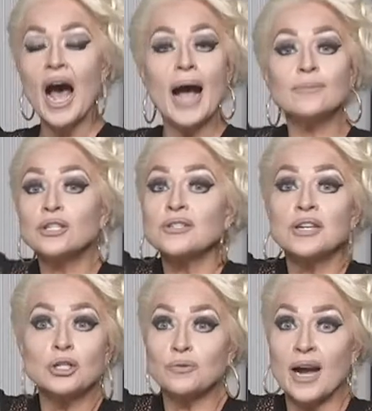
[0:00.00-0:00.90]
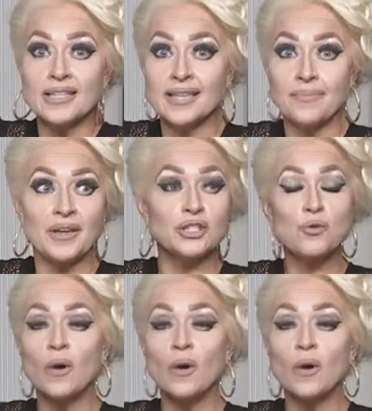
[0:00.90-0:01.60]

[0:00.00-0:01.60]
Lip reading: I'm just going to try something.